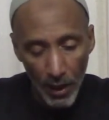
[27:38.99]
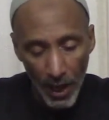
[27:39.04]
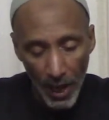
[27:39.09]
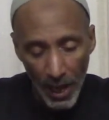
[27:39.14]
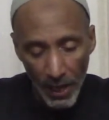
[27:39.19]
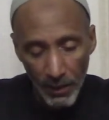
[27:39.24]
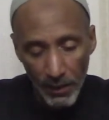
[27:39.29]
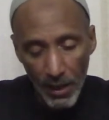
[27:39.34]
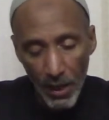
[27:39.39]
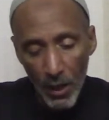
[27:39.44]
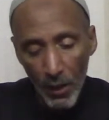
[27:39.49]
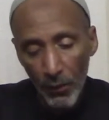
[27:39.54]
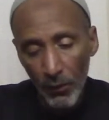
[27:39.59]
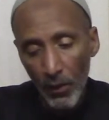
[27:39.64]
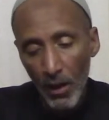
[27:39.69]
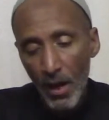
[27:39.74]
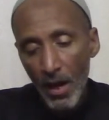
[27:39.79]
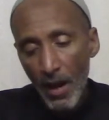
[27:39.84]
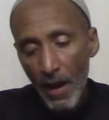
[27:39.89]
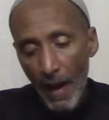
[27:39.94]
Hadith.
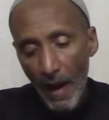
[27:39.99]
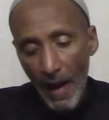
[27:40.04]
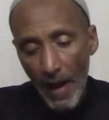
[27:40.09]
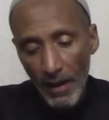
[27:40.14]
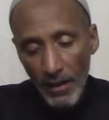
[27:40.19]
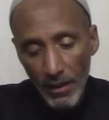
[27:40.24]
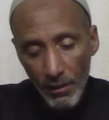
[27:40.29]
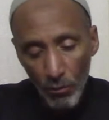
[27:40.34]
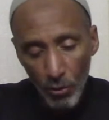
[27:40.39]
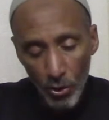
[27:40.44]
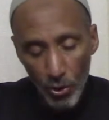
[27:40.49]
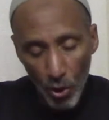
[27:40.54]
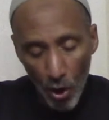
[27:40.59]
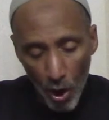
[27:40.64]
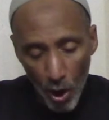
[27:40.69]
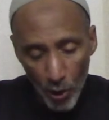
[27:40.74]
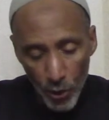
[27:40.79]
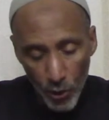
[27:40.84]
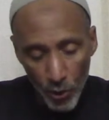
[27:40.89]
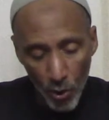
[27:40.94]
And he was
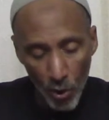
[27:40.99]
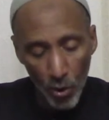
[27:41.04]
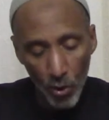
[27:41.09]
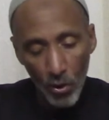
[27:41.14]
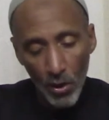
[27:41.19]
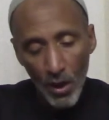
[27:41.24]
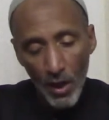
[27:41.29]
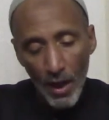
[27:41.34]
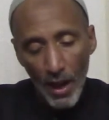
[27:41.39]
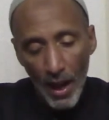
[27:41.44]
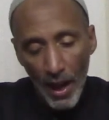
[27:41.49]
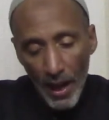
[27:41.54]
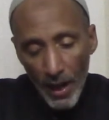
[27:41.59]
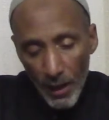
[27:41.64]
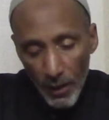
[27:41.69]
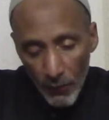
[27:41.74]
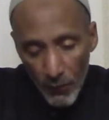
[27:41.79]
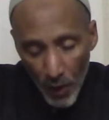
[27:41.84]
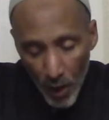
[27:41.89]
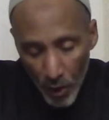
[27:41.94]
also
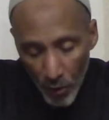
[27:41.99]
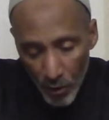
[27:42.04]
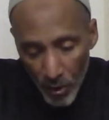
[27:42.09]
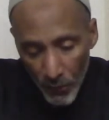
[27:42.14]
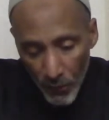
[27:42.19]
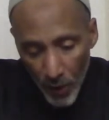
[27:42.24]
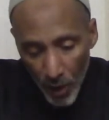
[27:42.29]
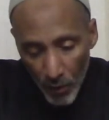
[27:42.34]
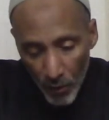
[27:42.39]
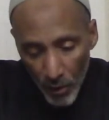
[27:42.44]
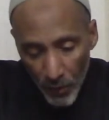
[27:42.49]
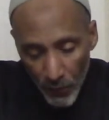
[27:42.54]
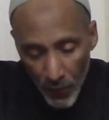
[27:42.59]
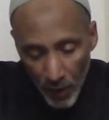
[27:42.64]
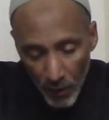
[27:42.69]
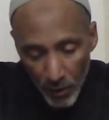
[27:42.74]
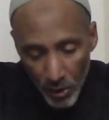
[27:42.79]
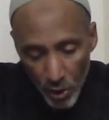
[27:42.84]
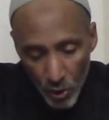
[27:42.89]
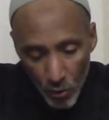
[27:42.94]
a very, very,
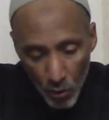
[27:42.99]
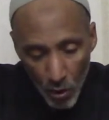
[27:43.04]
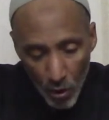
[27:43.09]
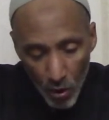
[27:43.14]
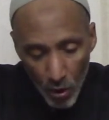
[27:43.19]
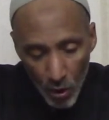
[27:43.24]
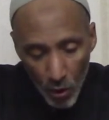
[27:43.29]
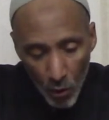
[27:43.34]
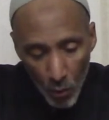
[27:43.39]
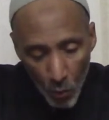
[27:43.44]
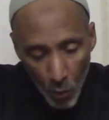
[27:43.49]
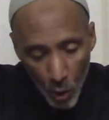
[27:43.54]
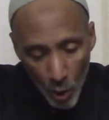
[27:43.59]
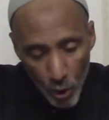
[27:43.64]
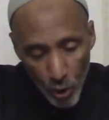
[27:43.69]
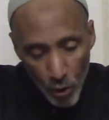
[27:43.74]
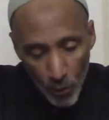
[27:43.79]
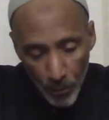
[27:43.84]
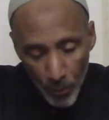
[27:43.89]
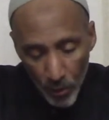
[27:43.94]
very strong
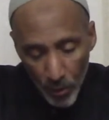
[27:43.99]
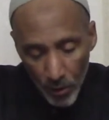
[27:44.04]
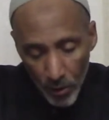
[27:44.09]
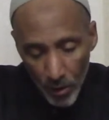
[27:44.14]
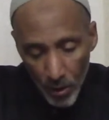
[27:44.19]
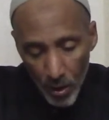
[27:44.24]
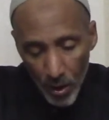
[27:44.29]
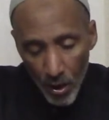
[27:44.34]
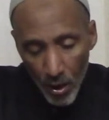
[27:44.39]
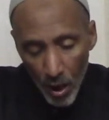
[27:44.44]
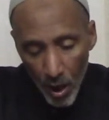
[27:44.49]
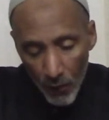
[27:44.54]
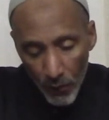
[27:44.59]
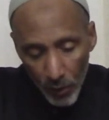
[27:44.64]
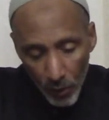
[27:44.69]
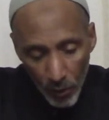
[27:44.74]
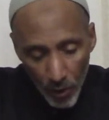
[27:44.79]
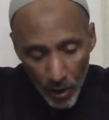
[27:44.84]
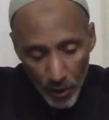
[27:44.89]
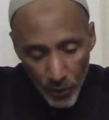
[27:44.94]
worshiper of
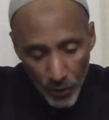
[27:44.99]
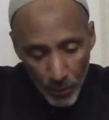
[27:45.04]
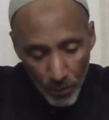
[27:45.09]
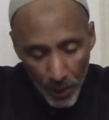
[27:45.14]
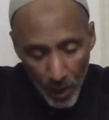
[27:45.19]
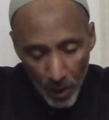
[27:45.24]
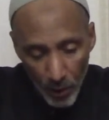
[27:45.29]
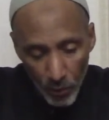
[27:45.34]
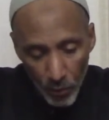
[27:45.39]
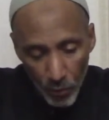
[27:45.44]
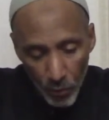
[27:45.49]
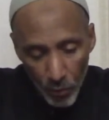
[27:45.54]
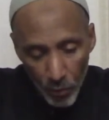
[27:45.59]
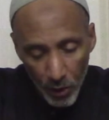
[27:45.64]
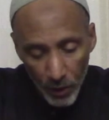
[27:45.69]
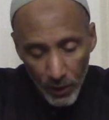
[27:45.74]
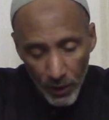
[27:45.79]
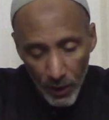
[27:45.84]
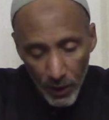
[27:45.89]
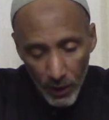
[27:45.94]
Allah subhanahu
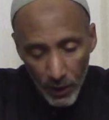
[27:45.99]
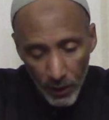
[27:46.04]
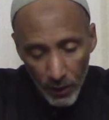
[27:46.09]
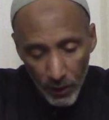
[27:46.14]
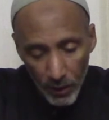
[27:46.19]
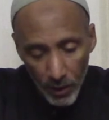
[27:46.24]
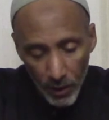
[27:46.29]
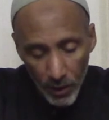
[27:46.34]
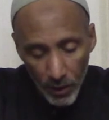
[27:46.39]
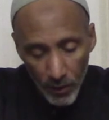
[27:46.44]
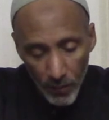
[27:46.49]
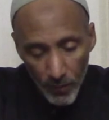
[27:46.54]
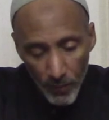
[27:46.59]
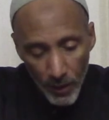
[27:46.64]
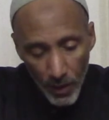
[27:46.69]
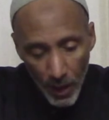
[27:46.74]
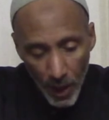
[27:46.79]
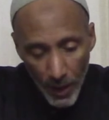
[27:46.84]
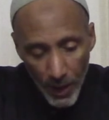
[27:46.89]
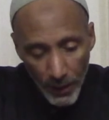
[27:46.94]
wa ta'ala.
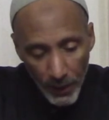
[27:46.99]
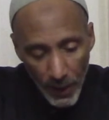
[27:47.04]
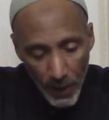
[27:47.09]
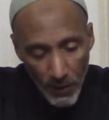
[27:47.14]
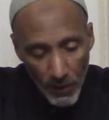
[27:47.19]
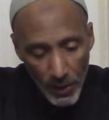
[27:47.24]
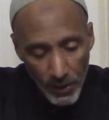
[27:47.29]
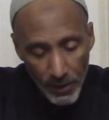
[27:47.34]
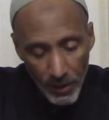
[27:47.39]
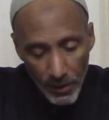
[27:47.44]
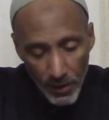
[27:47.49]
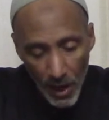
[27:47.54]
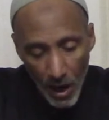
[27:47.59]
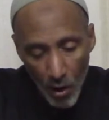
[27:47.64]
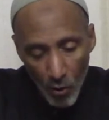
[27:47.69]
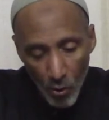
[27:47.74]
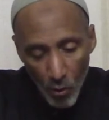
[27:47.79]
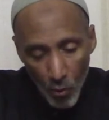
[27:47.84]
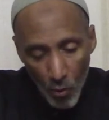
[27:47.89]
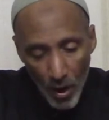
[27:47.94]
And again, this is
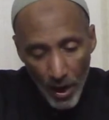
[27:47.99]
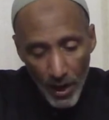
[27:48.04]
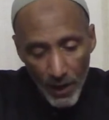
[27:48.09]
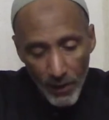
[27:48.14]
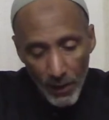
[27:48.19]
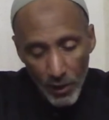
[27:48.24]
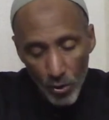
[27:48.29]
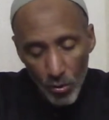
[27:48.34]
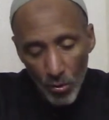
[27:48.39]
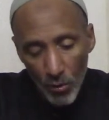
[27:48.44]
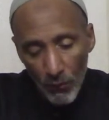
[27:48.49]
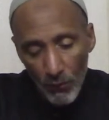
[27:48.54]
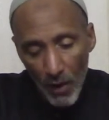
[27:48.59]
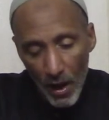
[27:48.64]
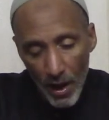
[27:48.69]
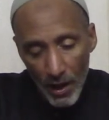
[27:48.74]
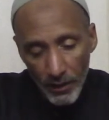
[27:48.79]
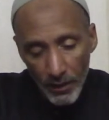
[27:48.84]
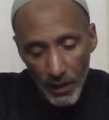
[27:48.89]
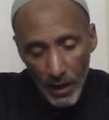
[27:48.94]
our way that you'll
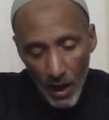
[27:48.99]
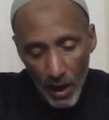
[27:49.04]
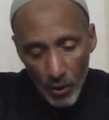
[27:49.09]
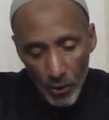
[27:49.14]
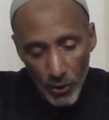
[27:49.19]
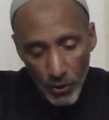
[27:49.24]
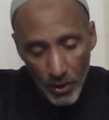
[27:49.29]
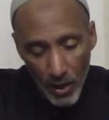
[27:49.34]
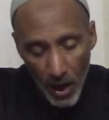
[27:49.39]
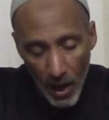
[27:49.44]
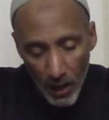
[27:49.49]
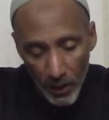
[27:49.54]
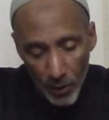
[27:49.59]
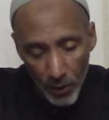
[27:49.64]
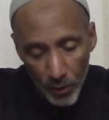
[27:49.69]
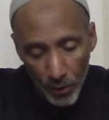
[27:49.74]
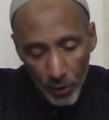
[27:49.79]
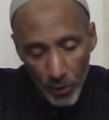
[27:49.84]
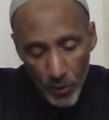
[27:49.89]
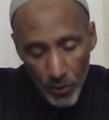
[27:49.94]
find that our
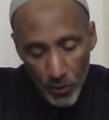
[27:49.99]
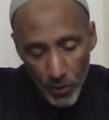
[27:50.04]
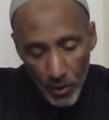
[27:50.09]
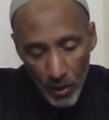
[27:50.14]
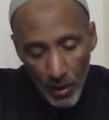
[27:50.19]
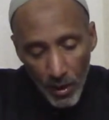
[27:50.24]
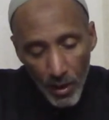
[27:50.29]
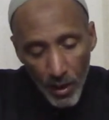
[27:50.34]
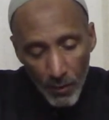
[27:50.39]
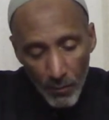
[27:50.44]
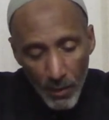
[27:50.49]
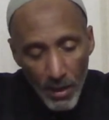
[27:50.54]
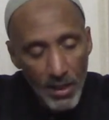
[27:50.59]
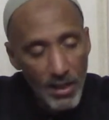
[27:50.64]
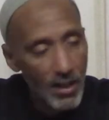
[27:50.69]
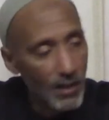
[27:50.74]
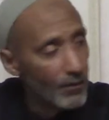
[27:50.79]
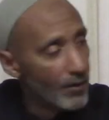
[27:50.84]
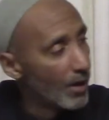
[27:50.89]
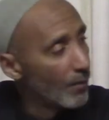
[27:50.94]
scholars,
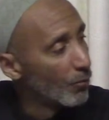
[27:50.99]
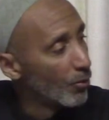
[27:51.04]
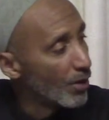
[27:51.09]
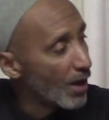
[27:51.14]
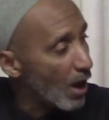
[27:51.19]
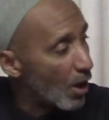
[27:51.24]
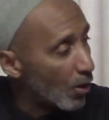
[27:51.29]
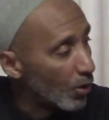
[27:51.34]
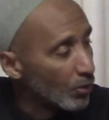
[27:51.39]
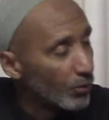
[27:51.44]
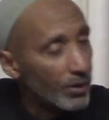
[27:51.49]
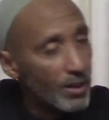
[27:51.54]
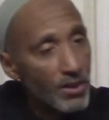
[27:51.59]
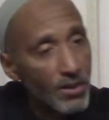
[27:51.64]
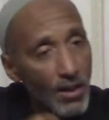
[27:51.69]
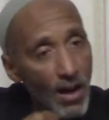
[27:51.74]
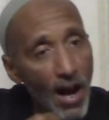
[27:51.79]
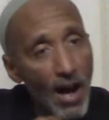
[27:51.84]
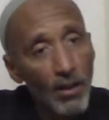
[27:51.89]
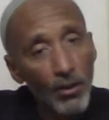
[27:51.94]
many of them were not only
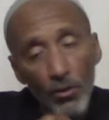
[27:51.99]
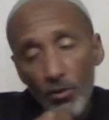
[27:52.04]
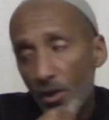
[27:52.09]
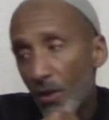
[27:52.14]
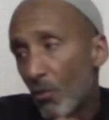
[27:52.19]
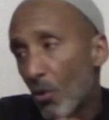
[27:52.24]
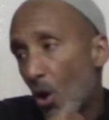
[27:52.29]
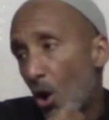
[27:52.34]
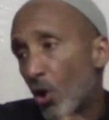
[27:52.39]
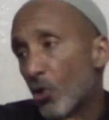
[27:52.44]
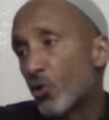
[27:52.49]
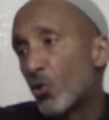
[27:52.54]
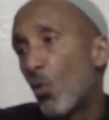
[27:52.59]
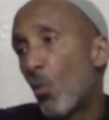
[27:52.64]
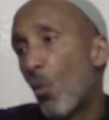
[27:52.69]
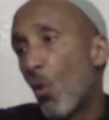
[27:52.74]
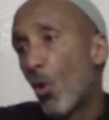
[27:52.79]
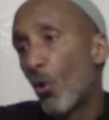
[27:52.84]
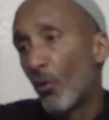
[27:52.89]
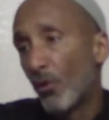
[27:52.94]
scholars, they were also
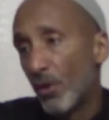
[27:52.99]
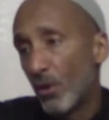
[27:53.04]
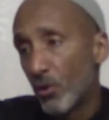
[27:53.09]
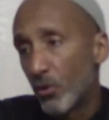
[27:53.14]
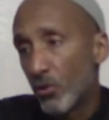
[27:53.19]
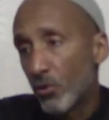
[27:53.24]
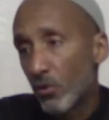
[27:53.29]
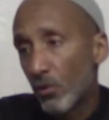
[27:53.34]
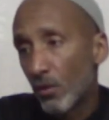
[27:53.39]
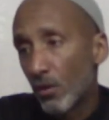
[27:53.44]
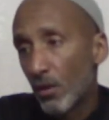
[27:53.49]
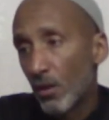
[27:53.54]
warriors.